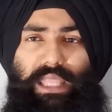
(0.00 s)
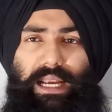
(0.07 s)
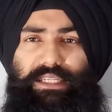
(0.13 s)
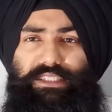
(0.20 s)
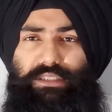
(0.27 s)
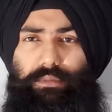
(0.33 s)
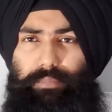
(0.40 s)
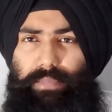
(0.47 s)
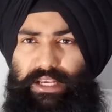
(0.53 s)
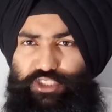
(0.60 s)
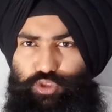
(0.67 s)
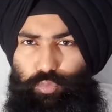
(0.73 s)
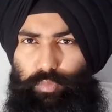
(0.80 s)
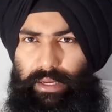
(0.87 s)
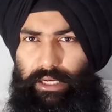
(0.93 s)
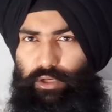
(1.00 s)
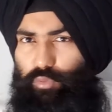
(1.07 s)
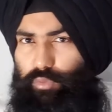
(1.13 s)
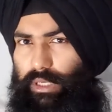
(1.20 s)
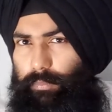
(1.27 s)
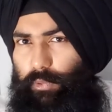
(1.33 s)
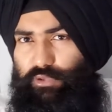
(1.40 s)
That is the best way
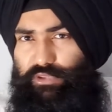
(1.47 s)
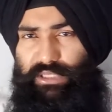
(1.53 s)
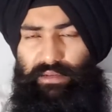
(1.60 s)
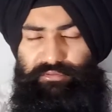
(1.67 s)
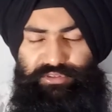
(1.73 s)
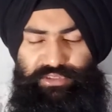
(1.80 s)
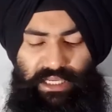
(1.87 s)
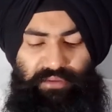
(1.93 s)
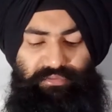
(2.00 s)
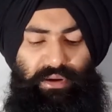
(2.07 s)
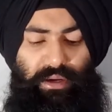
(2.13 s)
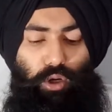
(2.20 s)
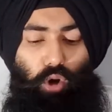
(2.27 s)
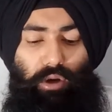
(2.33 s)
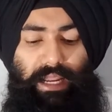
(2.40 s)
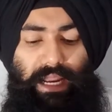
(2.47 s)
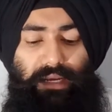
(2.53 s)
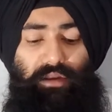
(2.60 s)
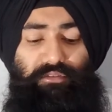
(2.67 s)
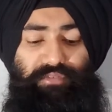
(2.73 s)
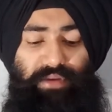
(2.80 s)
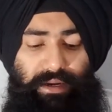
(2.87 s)
to keep yourself safe and not
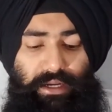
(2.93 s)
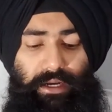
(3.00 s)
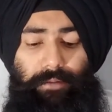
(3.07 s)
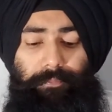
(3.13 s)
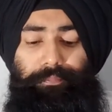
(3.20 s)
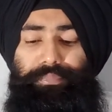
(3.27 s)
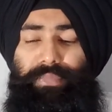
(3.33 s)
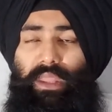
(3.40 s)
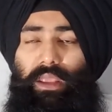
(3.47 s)
get infected.